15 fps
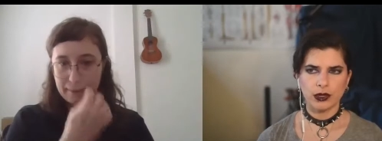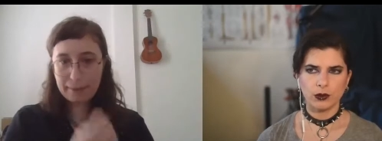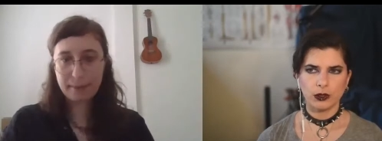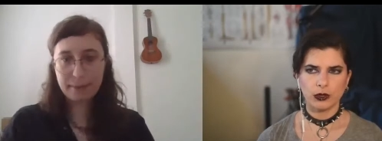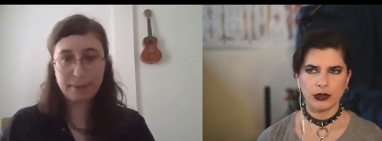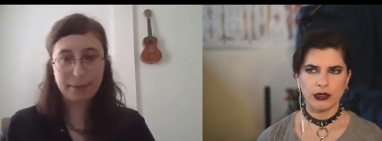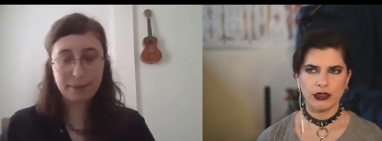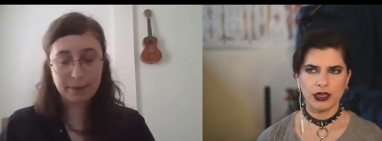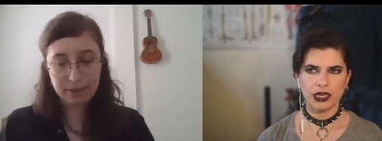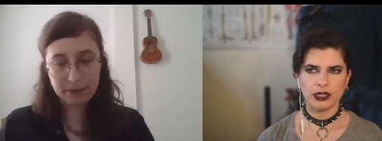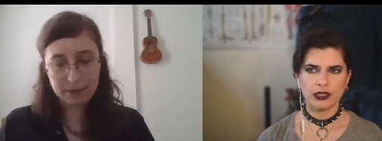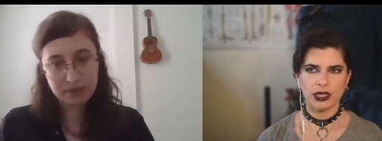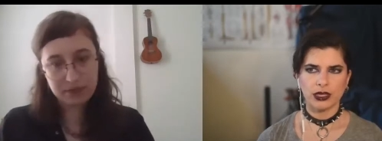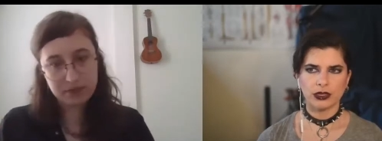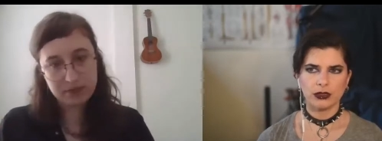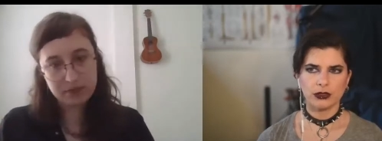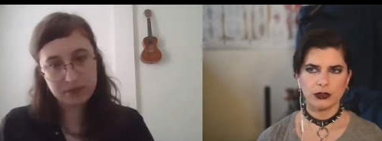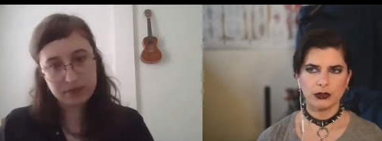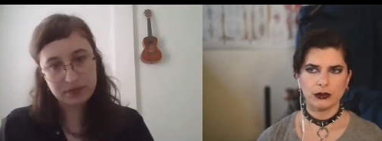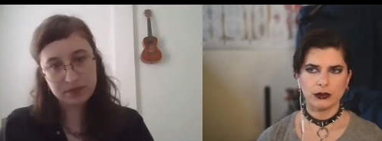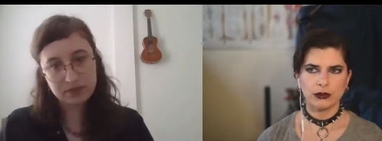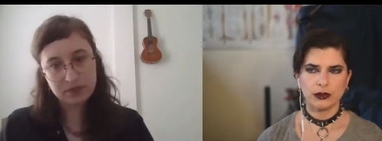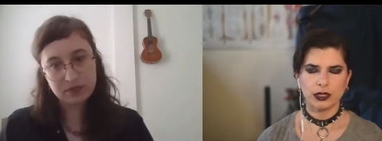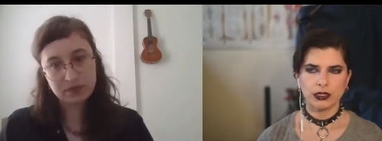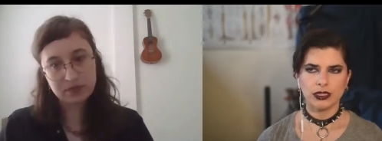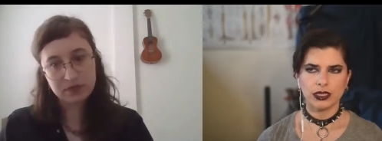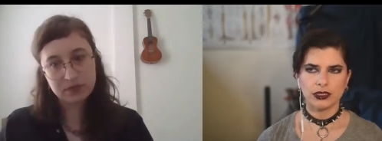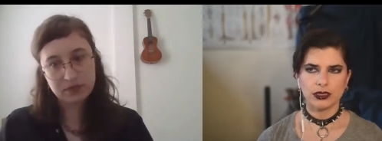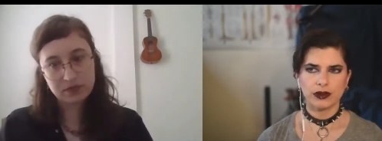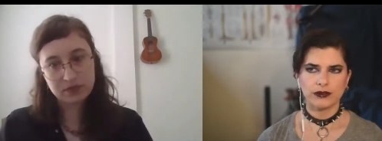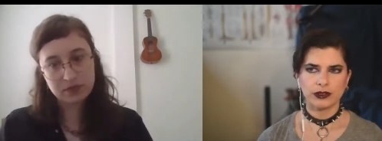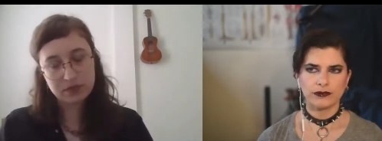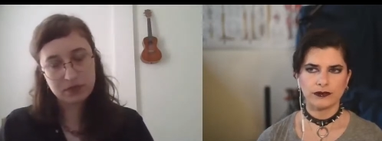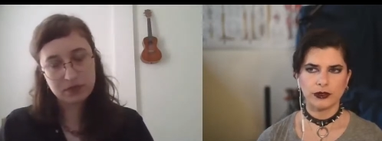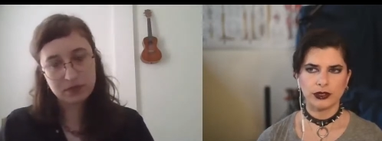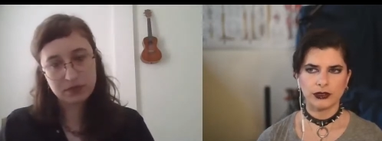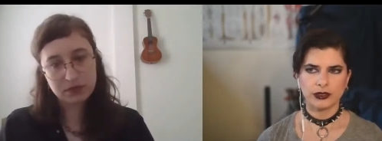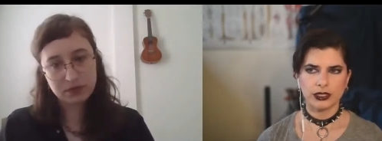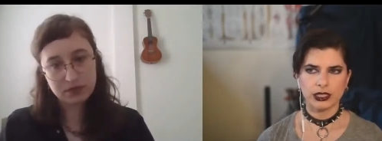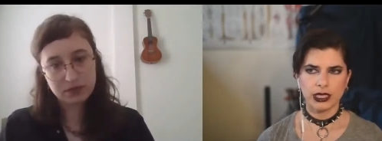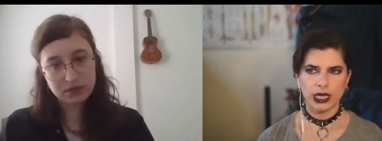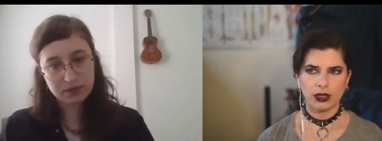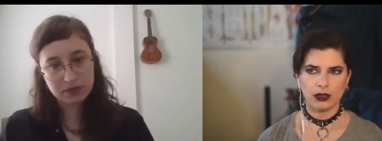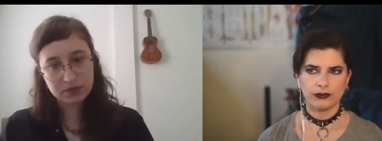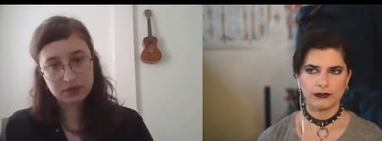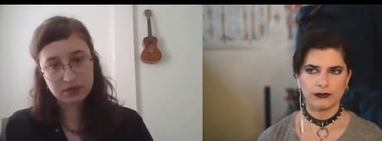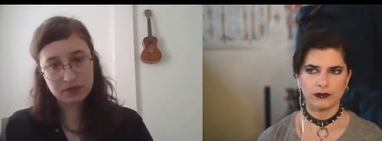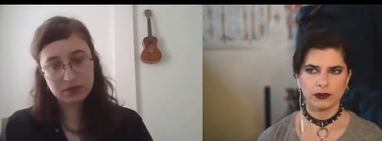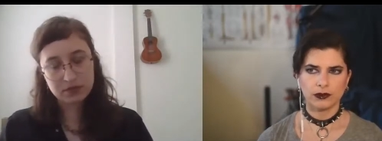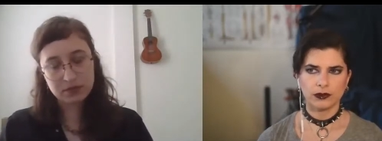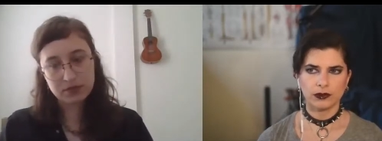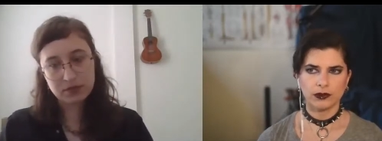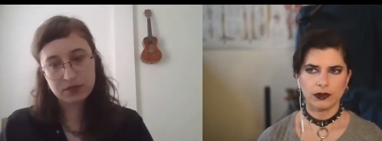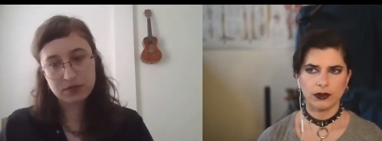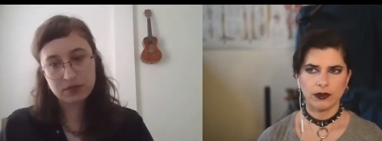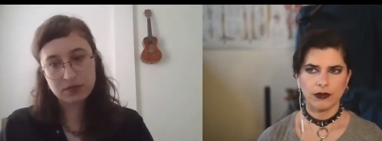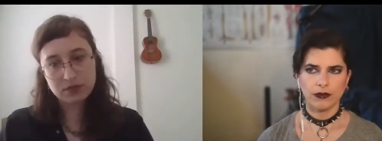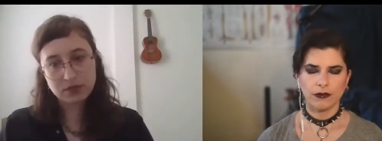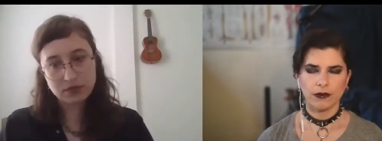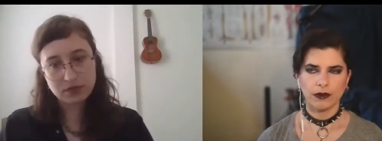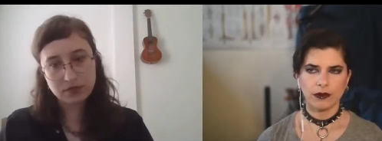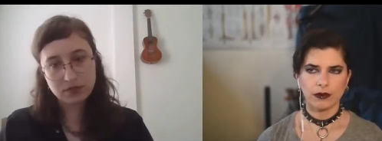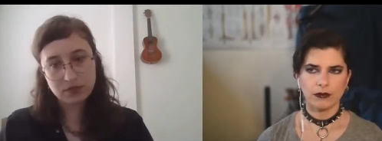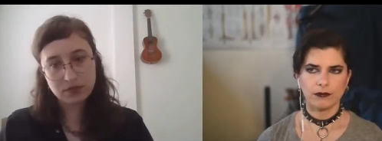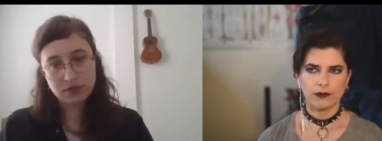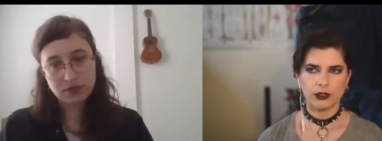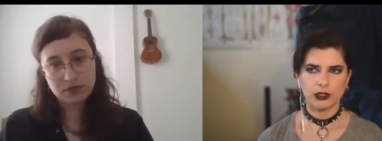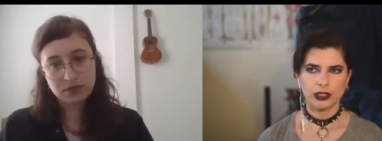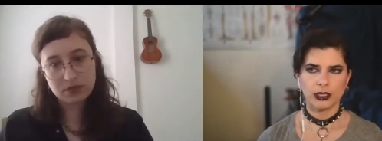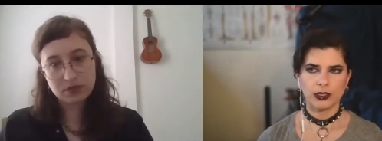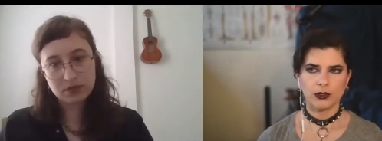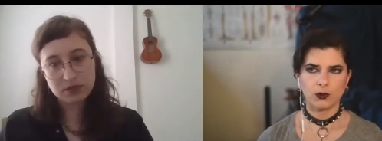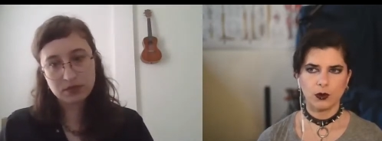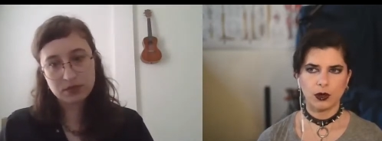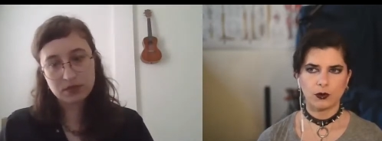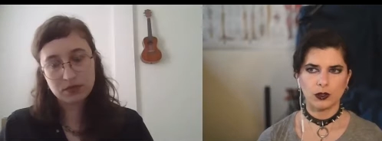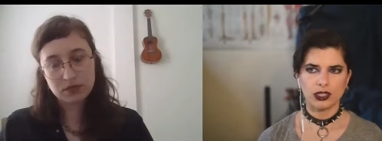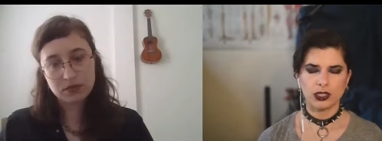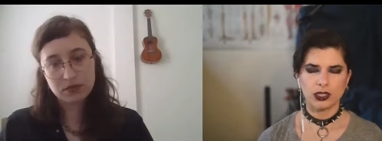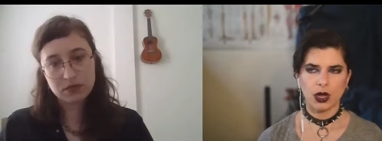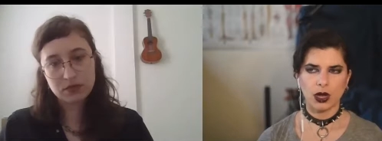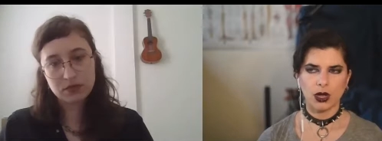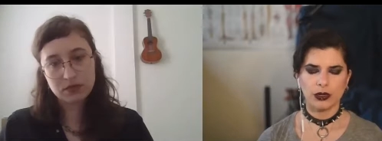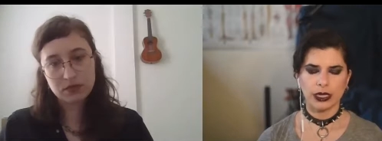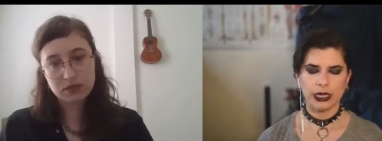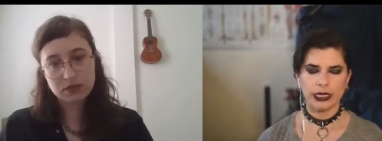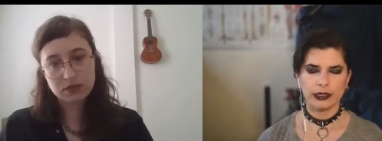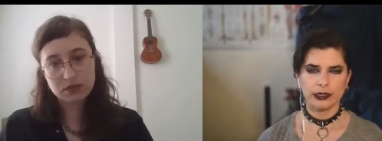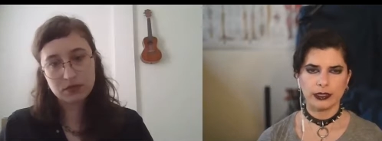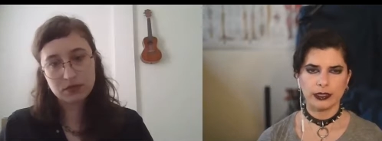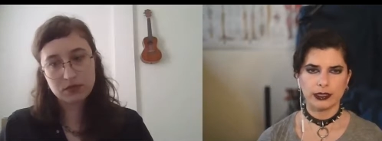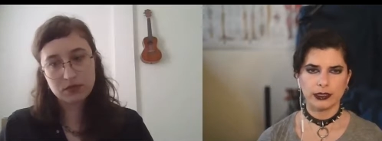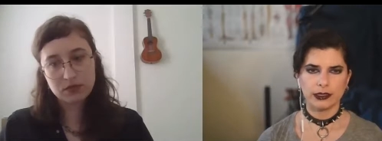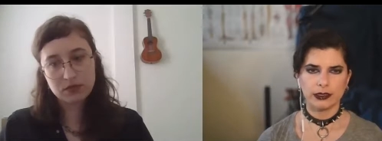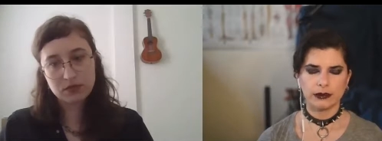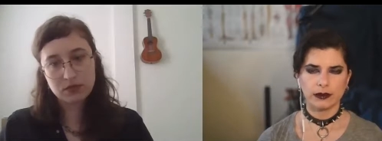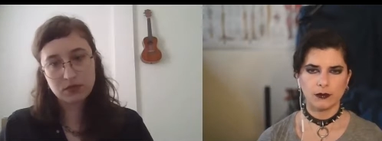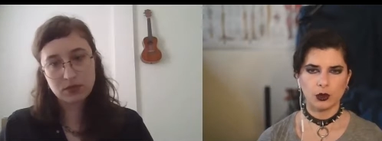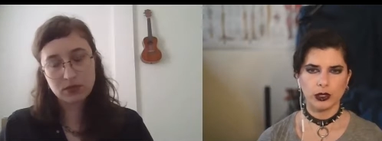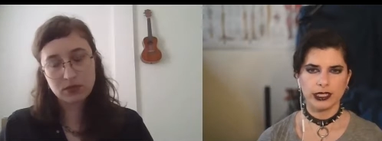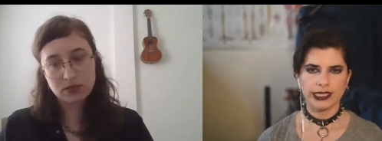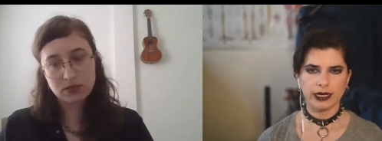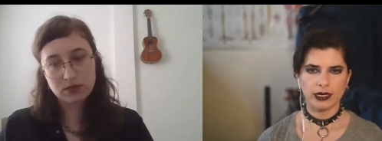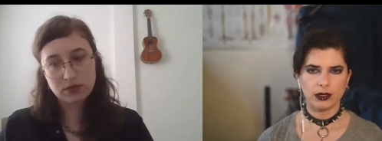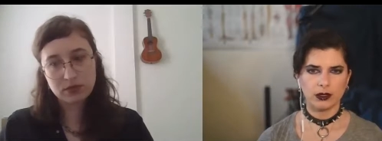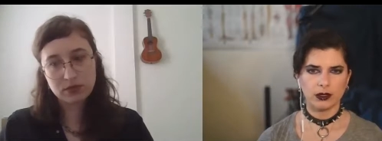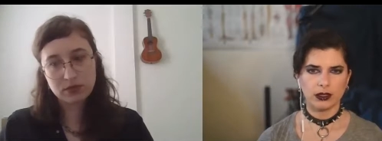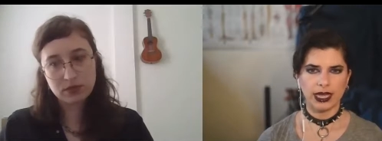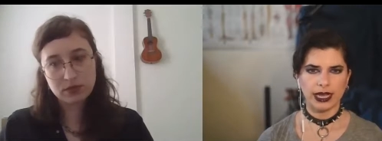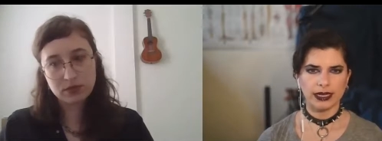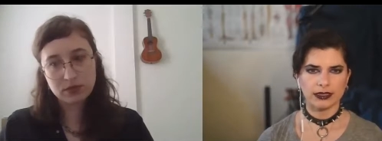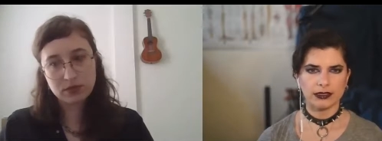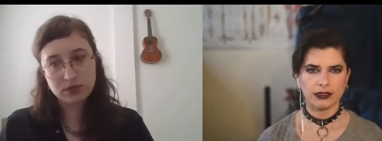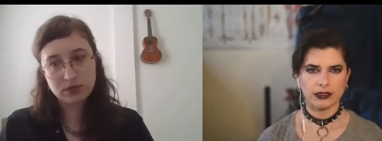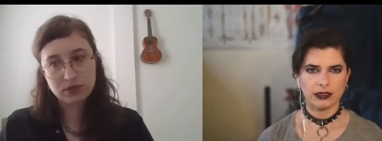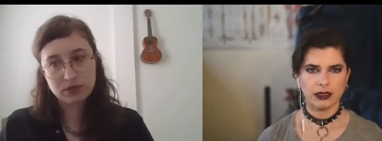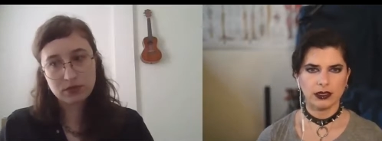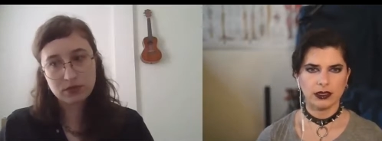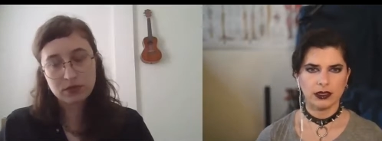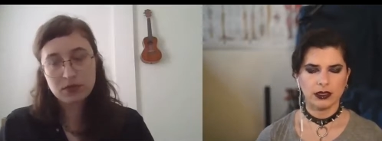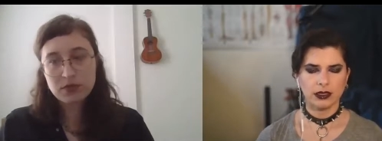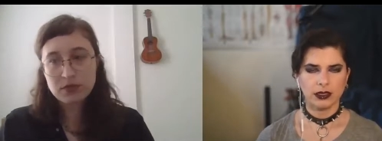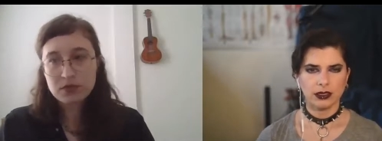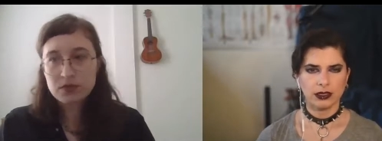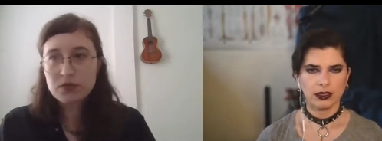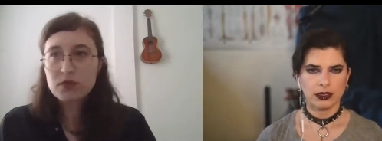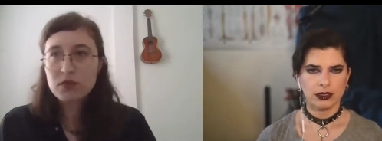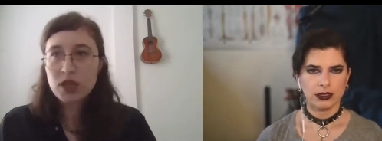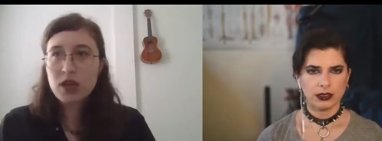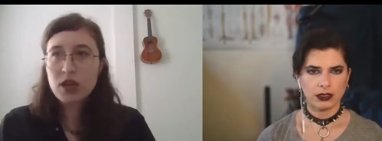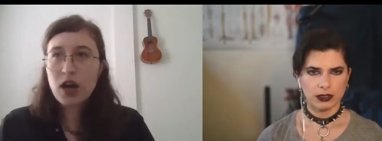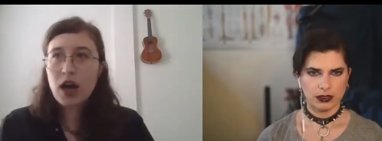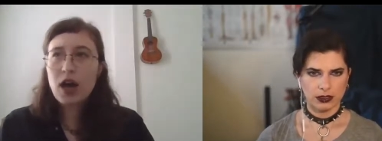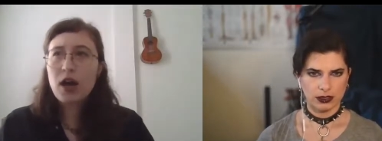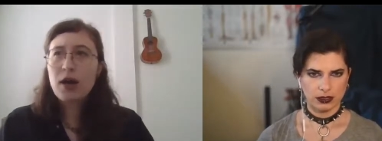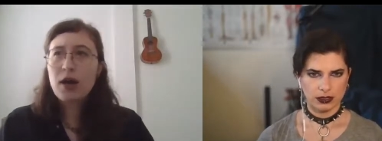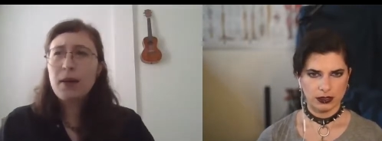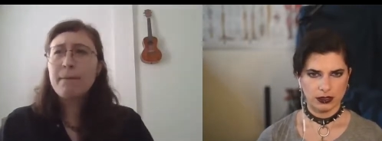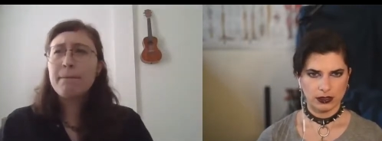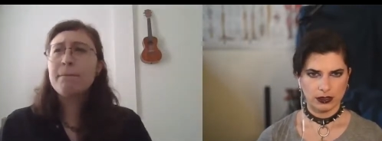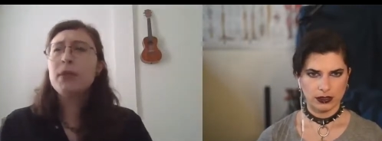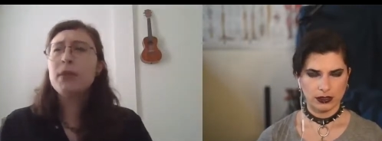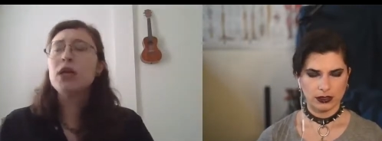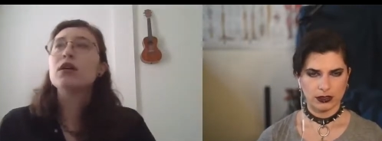Speaker 1: were the things that you discovered for yourself? versus what was taught in the the more technical class? Um,